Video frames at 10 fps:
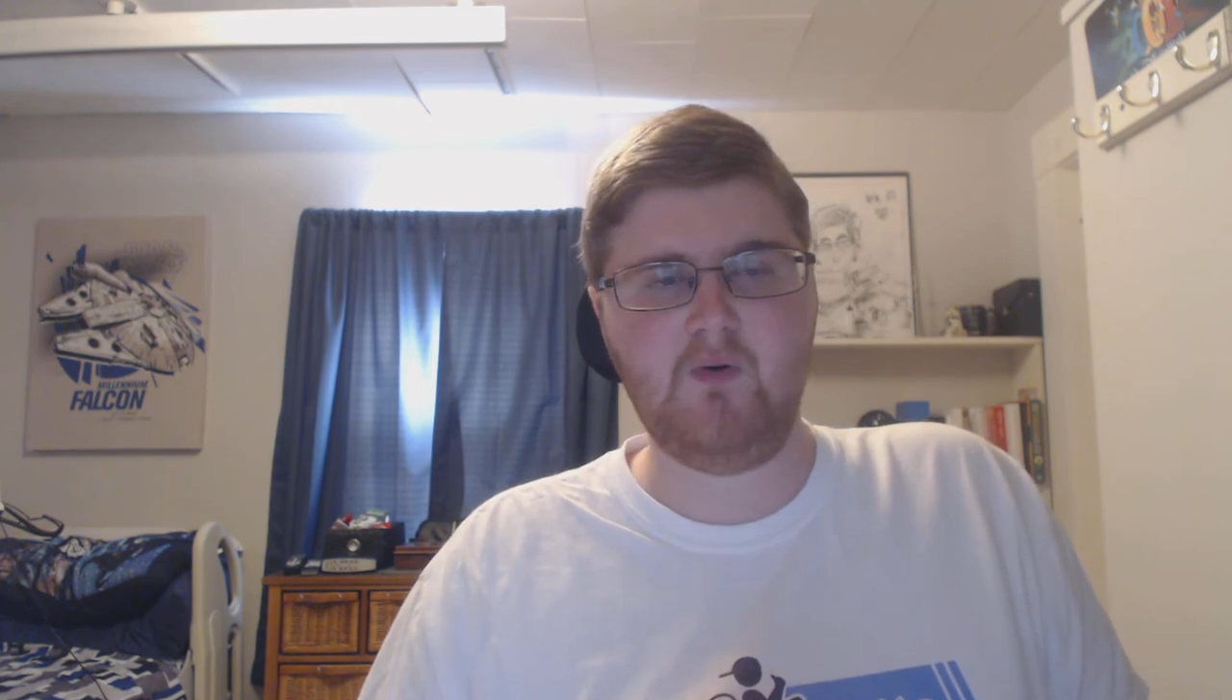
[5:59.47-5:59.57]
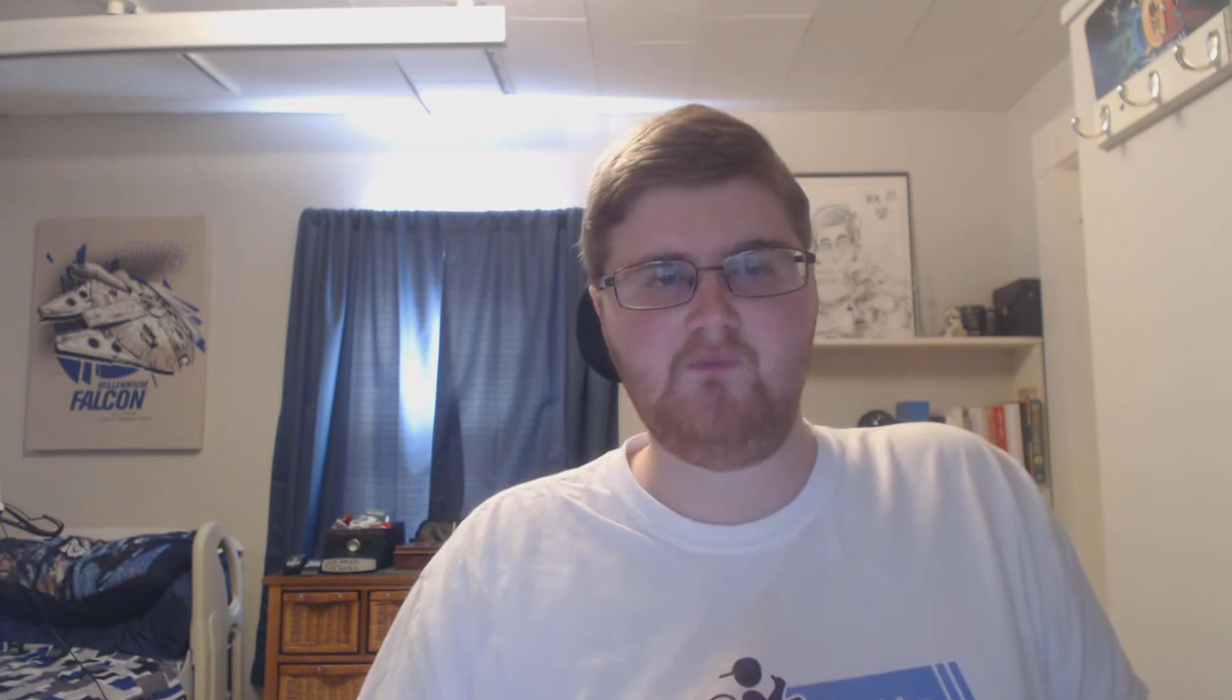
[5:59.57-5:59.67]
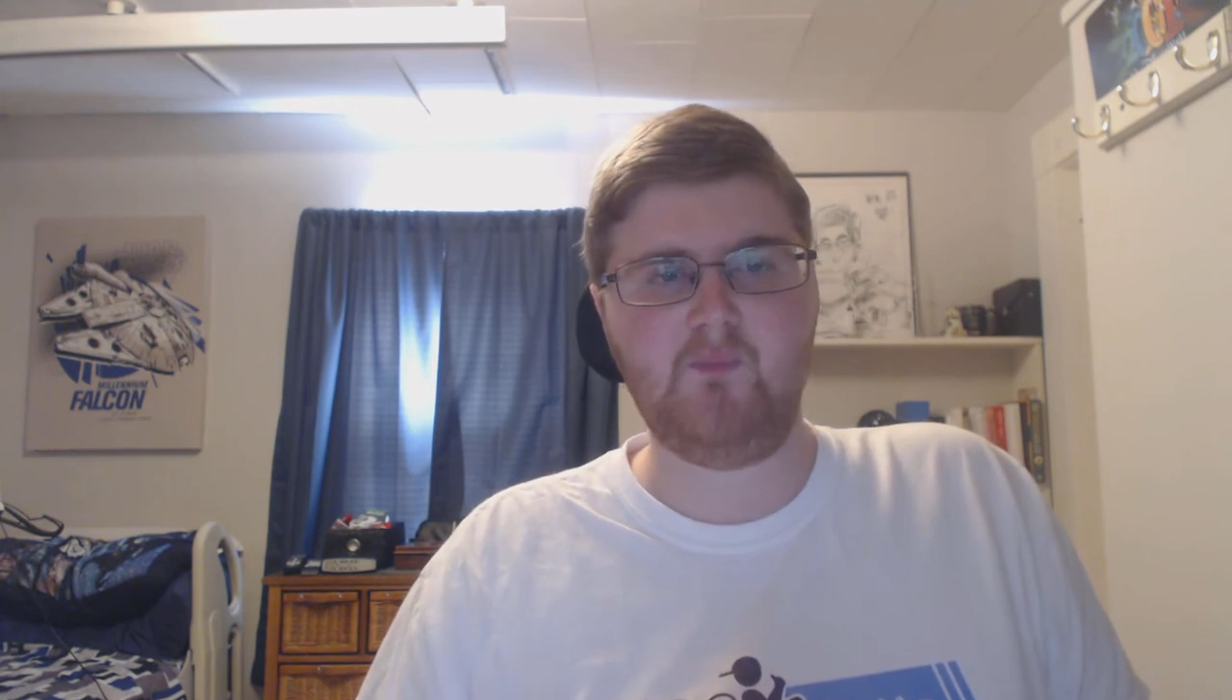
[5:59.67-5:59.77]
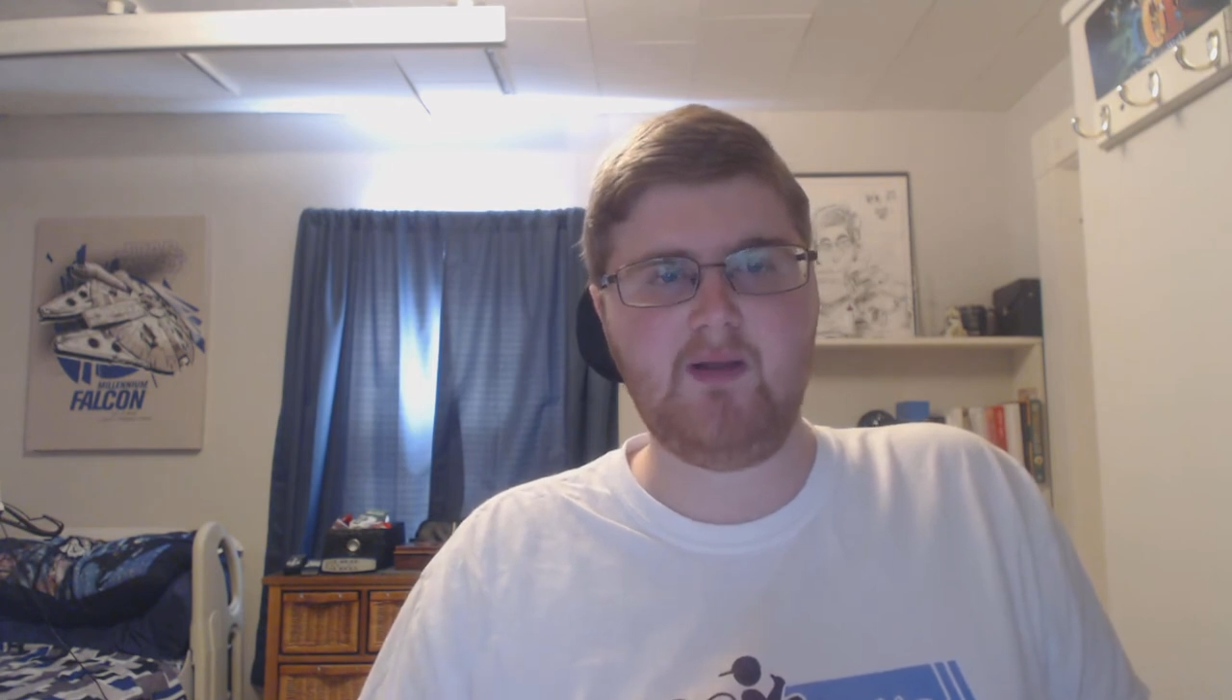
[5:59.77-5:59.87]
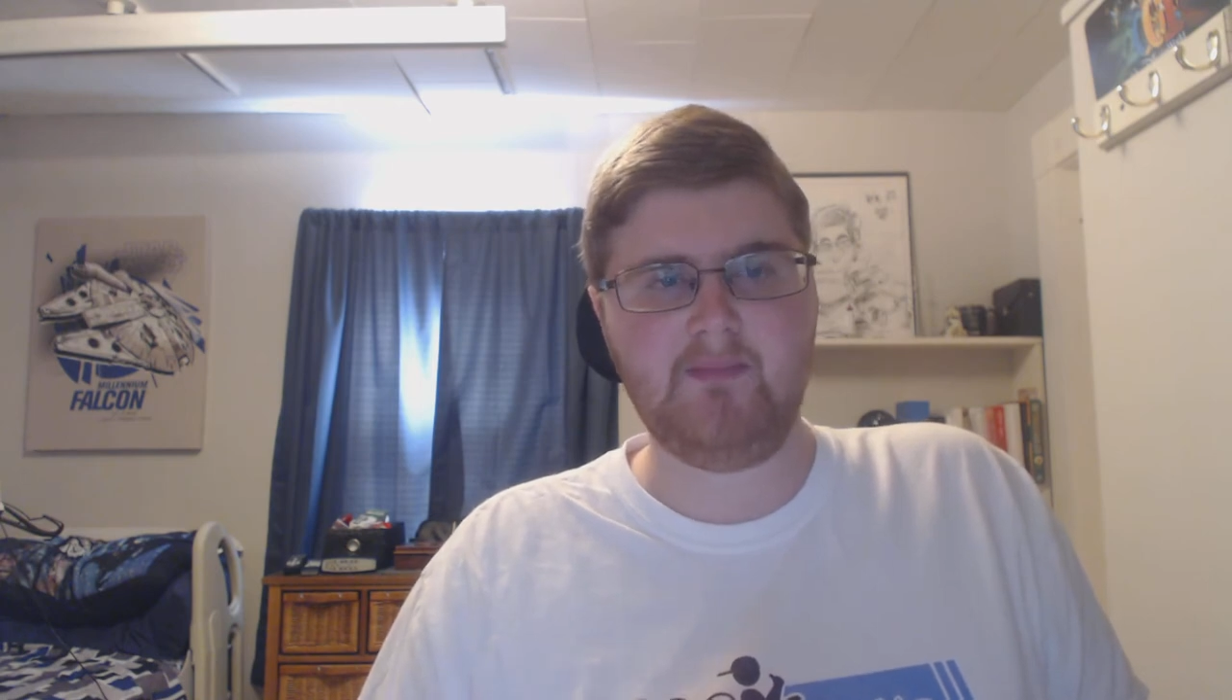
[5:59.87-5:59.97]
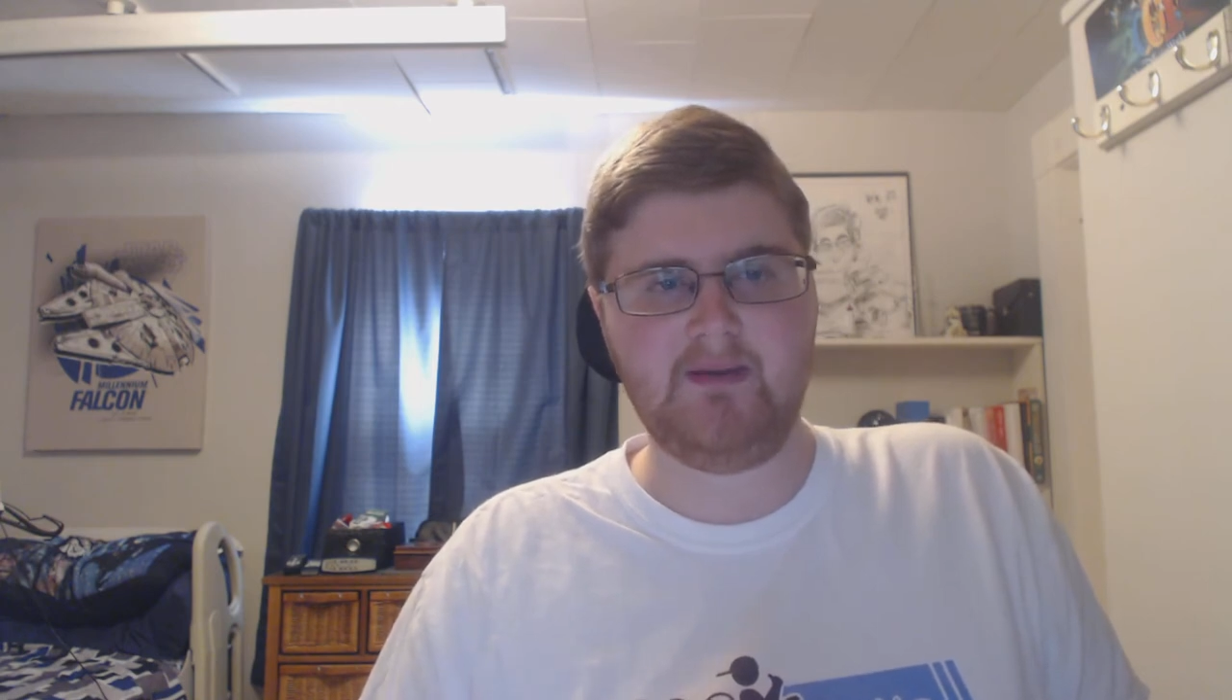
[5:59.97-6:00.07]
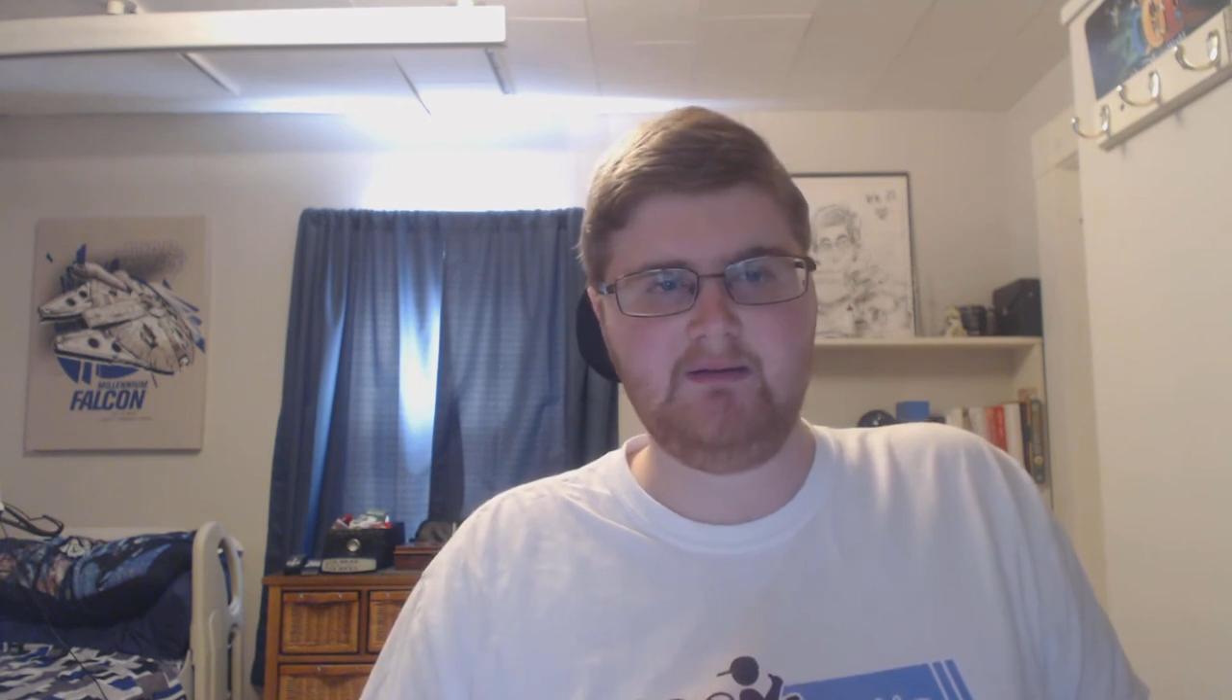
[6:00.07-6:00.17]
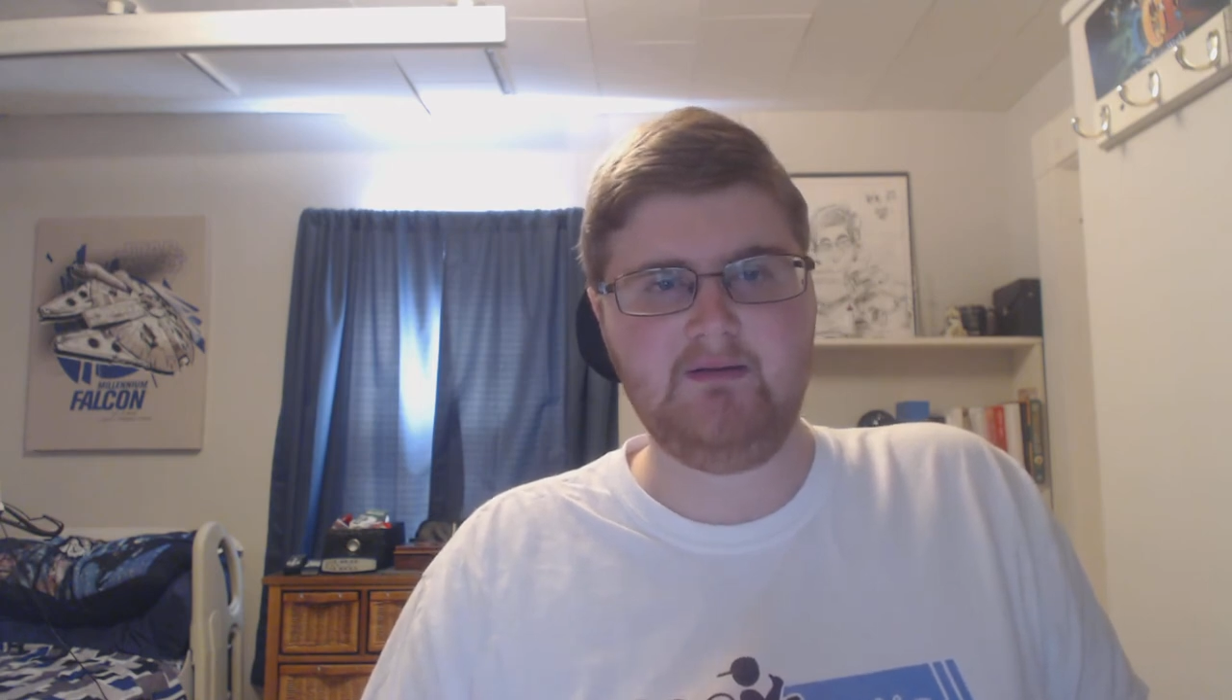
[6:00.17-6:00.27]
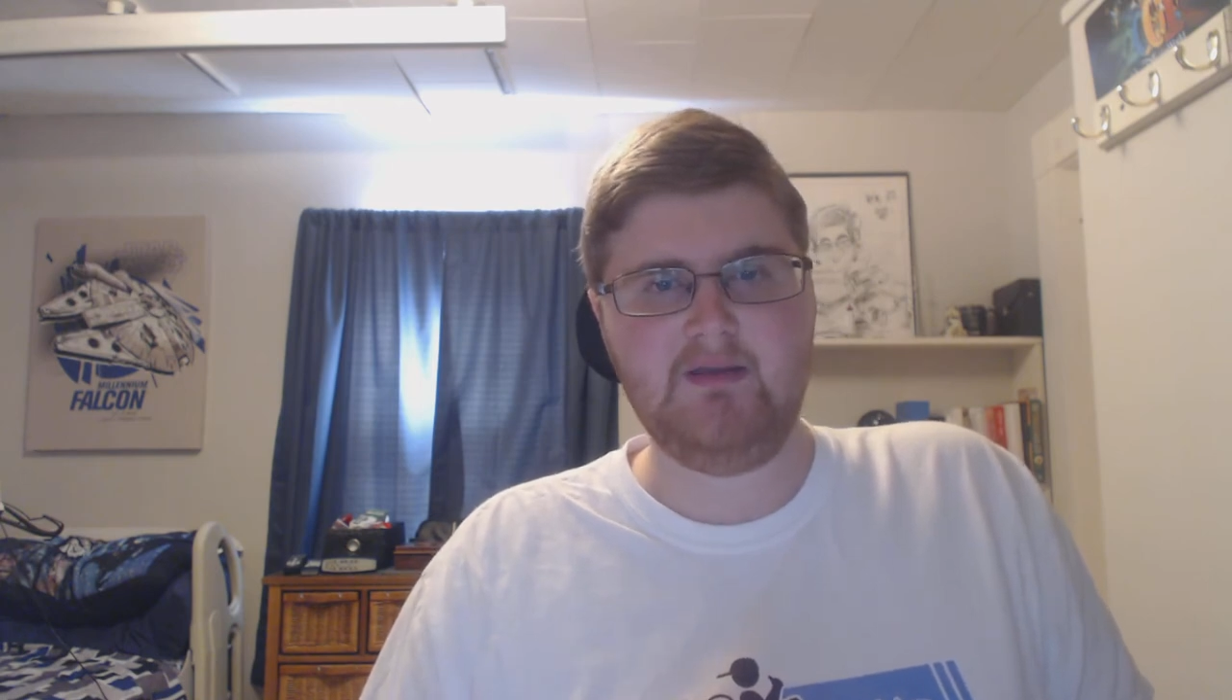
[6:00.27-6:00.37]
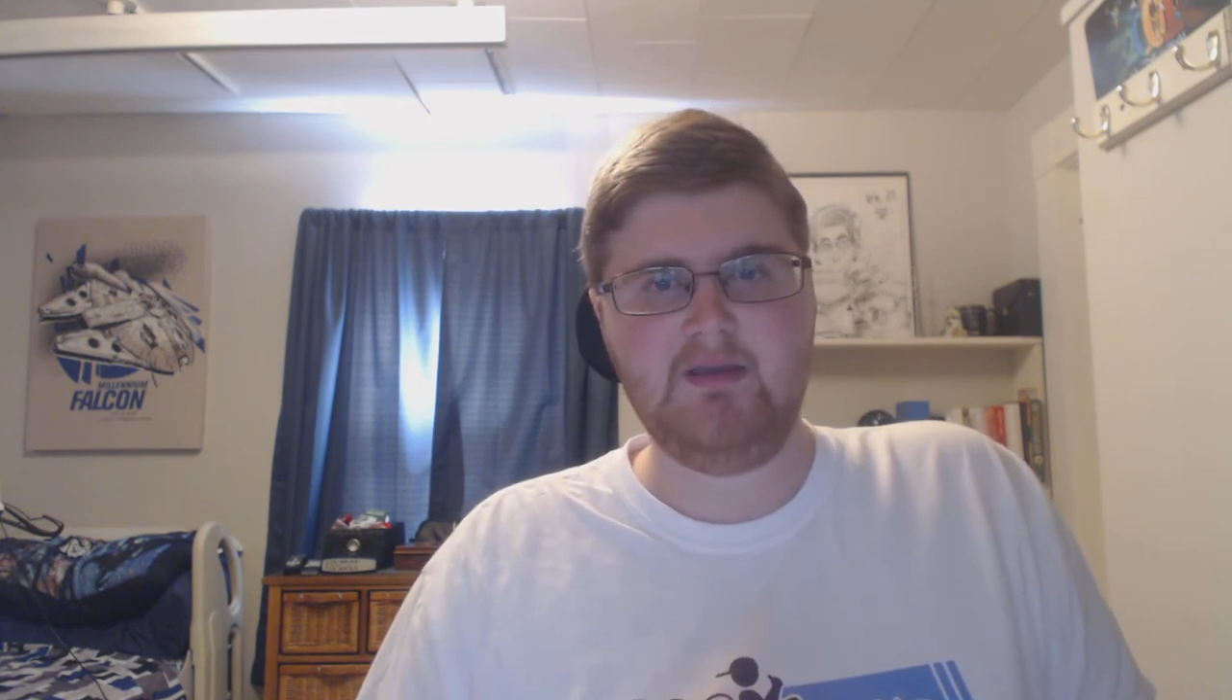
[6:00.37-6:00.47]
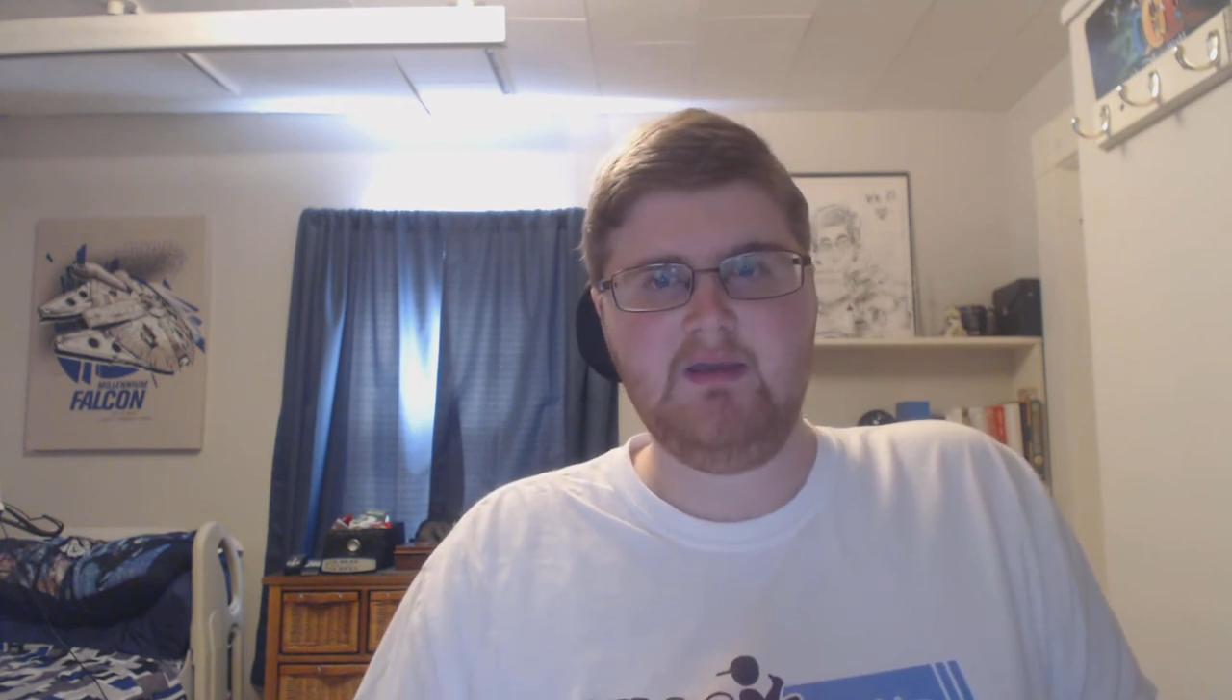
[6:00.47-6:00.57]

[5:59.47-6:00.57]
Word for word: overwhelming,